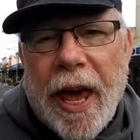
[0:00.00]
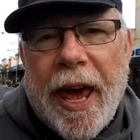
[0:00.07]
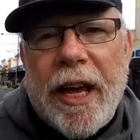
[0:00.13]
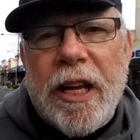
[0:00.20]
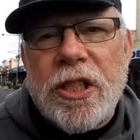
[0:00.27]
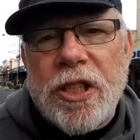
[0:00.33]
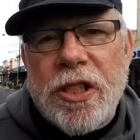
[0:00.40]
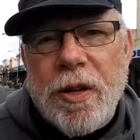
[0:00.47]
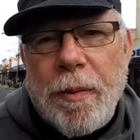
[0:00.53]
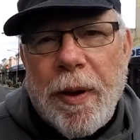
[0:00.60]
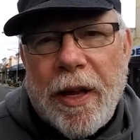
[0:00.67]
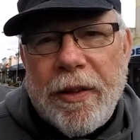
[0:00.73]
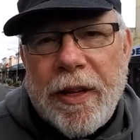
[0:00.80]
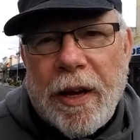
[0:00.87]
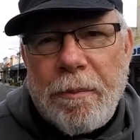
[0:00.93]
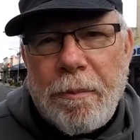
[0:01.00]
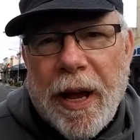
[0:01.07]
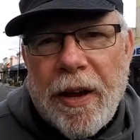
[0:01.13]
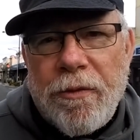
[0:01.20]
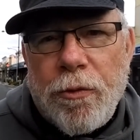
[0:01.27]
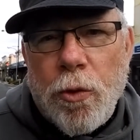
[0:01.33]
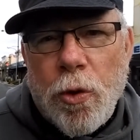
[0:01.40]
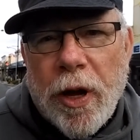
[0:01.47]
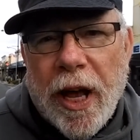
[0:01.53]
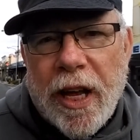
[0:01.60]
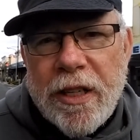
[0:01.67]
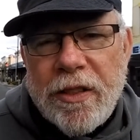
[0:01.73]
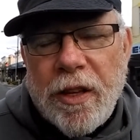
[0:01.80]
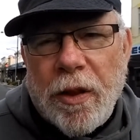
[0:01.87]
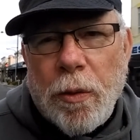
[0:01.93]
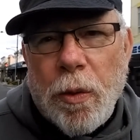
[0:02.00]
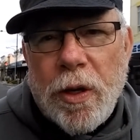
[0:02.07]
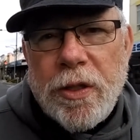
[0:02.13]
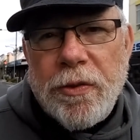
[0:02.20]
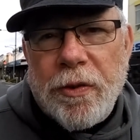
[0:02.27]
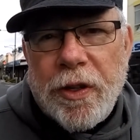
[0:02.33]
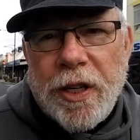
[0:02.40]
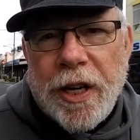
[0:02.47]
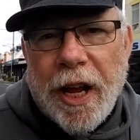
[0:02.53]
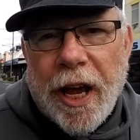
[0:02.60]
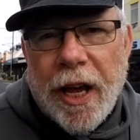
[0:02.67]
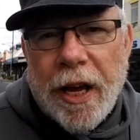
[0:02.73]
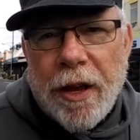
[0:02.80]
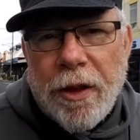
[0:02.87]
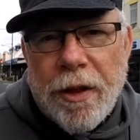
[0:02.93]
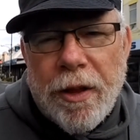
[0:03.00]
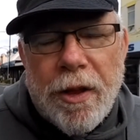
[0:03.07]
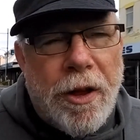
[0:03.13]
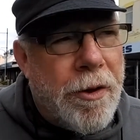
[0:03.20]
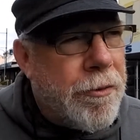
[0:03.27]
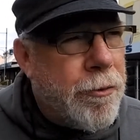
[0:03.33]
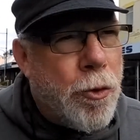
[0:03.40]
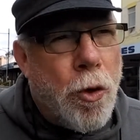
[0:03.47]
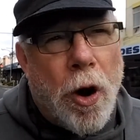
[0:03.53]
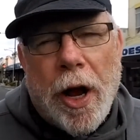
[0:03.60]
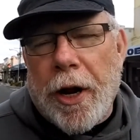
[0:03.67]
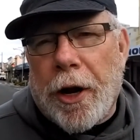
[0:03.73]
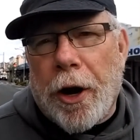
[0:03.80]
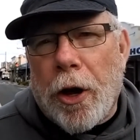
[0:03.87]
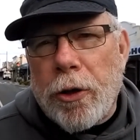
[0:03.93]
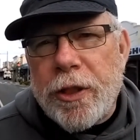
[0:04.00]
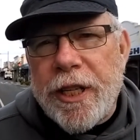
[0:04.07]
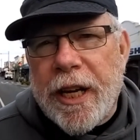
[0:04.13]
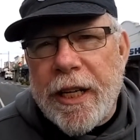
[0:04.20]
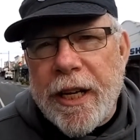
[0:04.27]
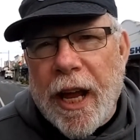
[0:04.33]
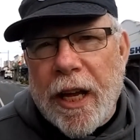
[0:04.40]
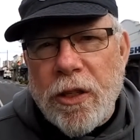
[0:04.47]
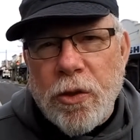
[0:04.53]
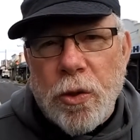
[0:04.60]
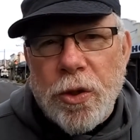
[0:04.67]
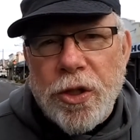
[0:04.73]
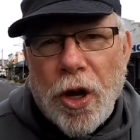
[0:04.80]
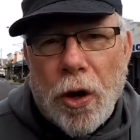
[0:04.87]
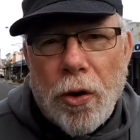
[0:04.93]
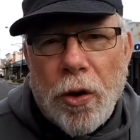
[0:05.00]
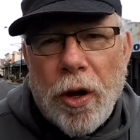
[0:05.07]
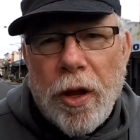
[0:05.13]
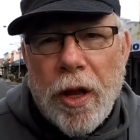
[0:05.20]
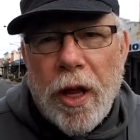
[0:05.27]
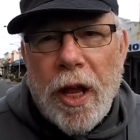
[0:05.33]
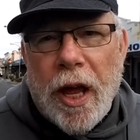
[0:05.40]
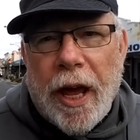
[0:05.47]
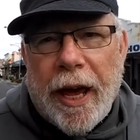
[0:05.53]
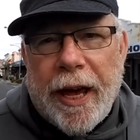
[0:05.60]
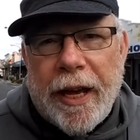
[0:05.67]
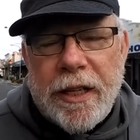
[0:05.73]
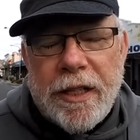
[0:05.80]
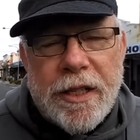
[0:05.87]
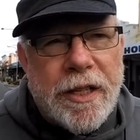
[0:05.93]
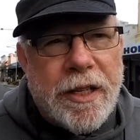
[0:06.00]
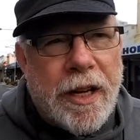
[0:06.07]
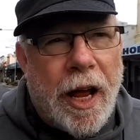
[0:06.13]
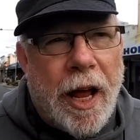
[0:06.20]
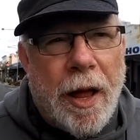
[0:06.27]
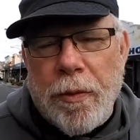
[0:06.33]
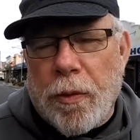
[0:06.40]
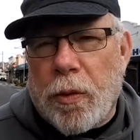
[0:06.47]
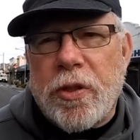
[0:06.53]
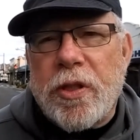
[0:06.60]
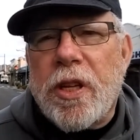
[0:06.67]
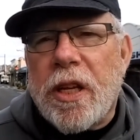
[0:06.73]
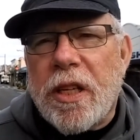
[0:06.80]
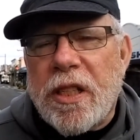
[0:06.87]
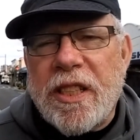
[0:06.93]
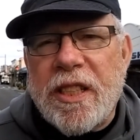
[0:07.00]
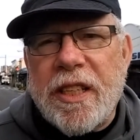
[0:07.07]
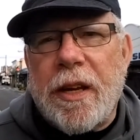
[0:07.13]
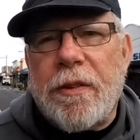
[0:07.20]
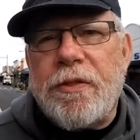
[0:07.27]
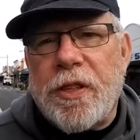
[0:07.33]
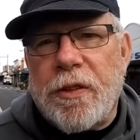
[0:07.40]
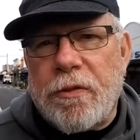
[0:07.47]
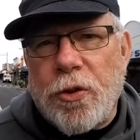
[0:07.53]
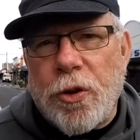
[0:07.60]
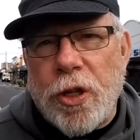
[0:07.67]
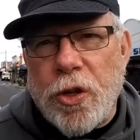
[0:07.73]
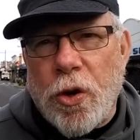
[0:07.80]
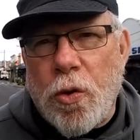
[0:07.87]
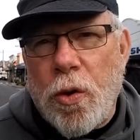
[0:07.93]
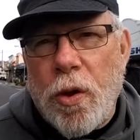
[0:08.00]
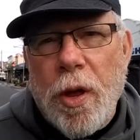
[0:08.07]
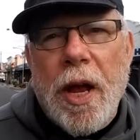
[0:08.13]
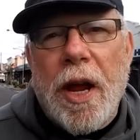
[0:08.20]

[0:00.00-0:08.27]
anxious about that bad forecast that there was for today for, I don't know, 10 days or so. And uh, there was skiffs of drizzle,